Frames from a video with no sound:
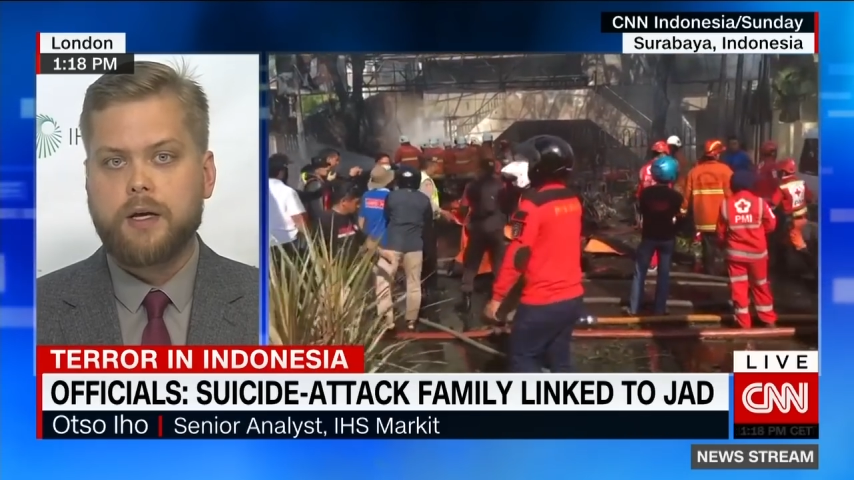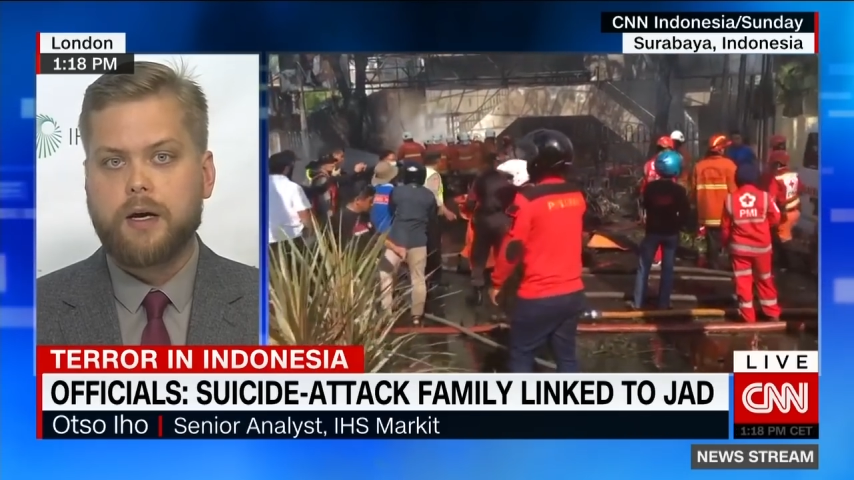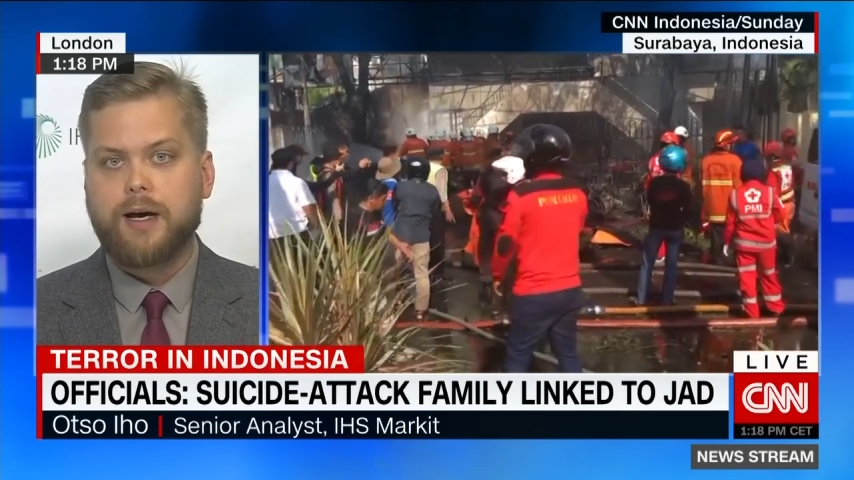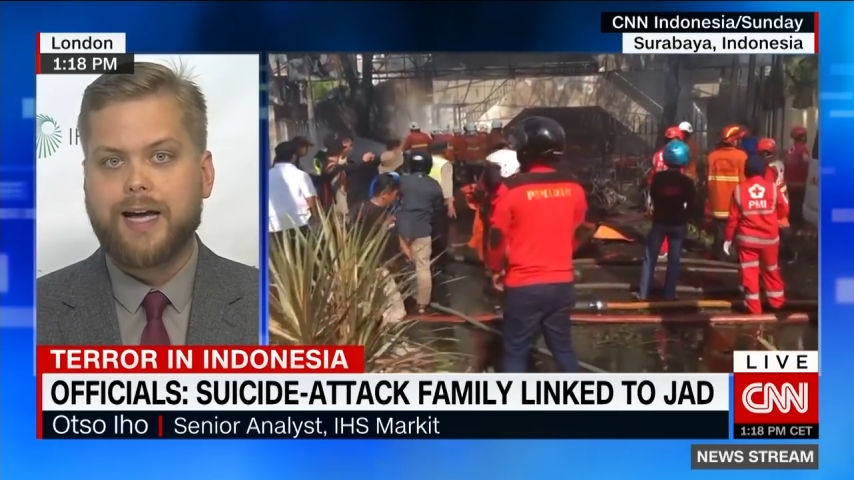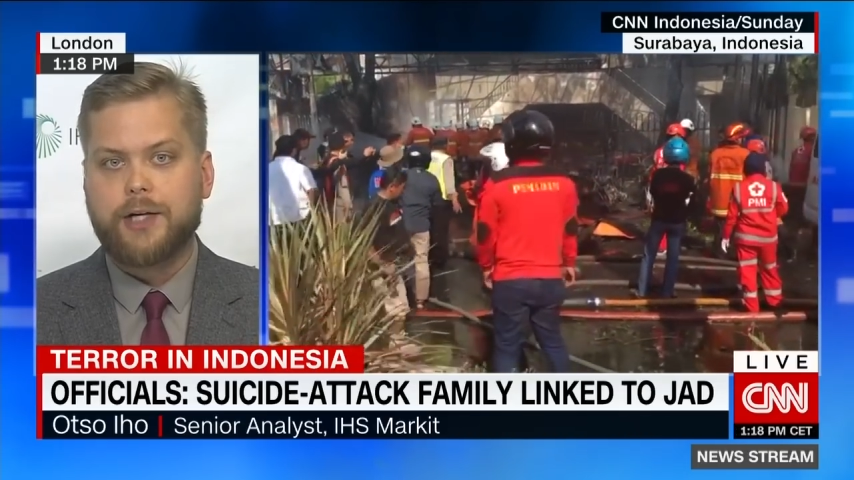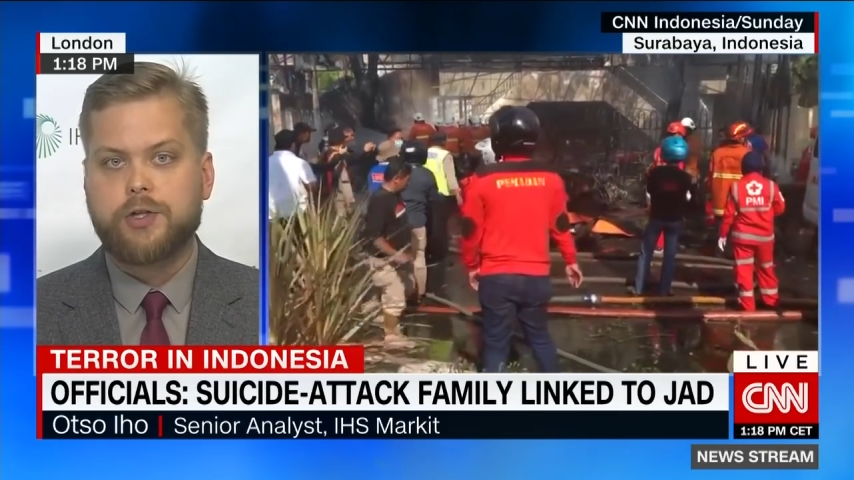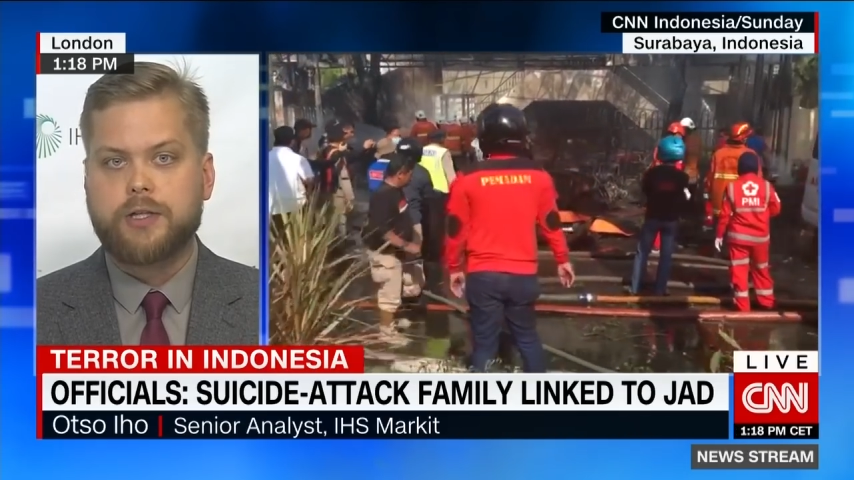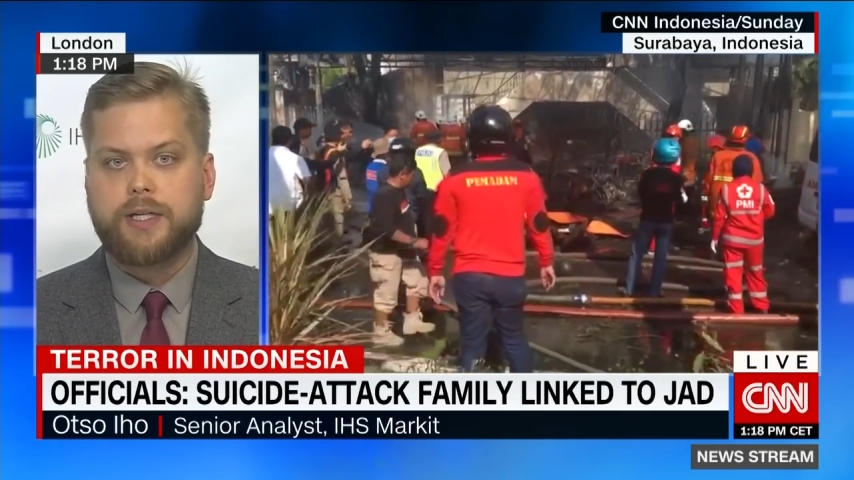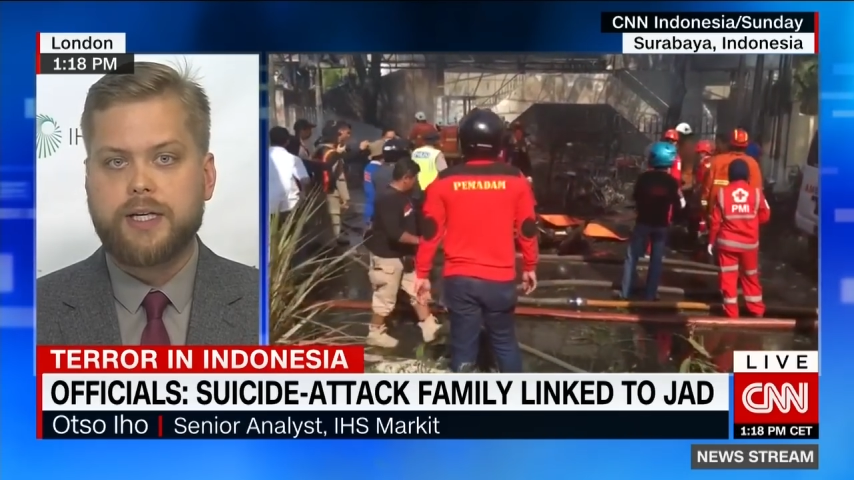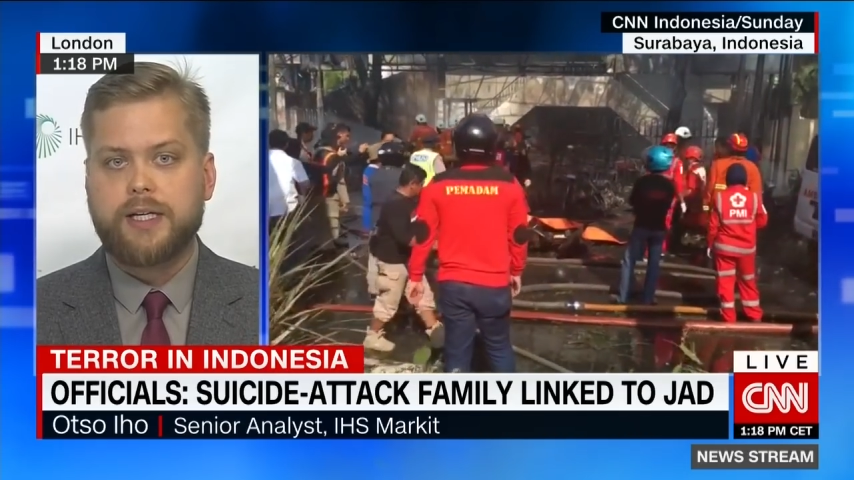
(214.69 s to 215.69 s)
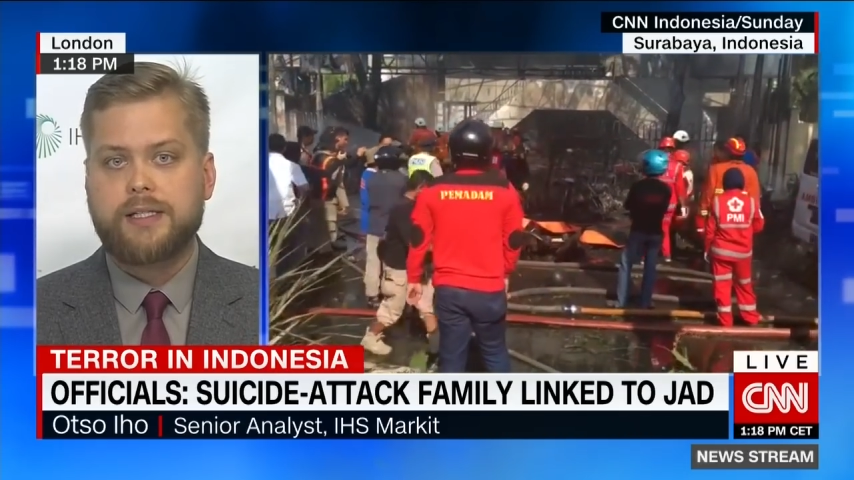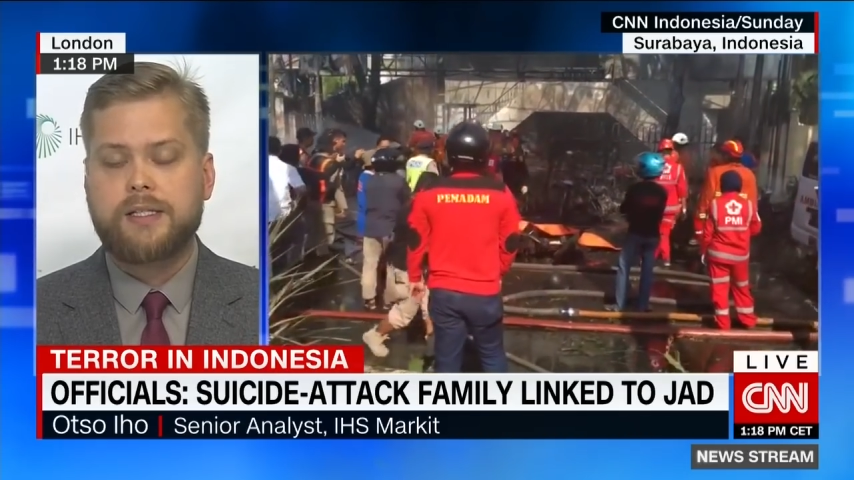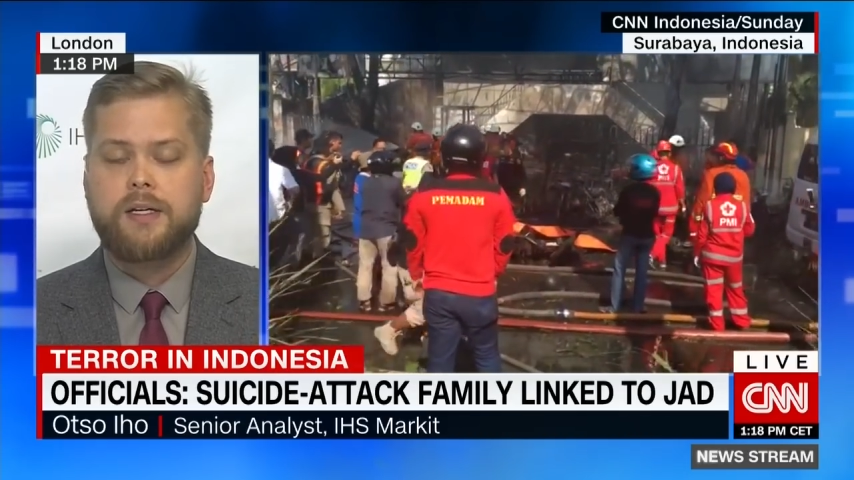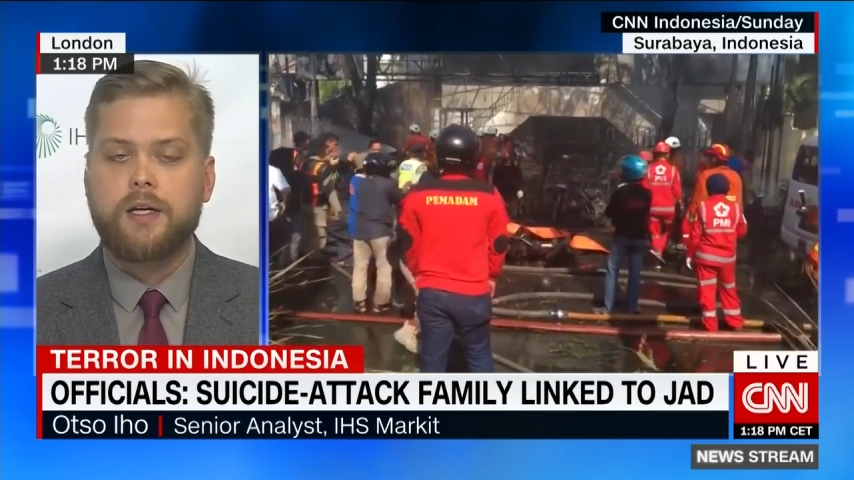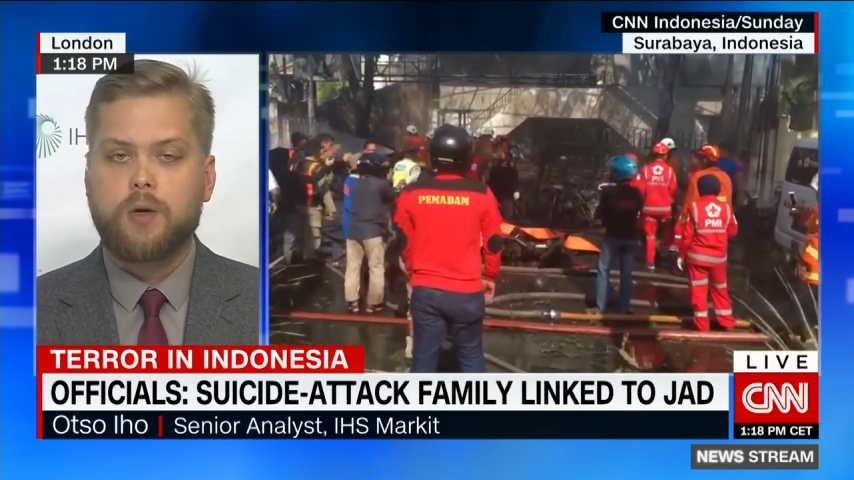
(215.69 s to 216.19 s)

actually is,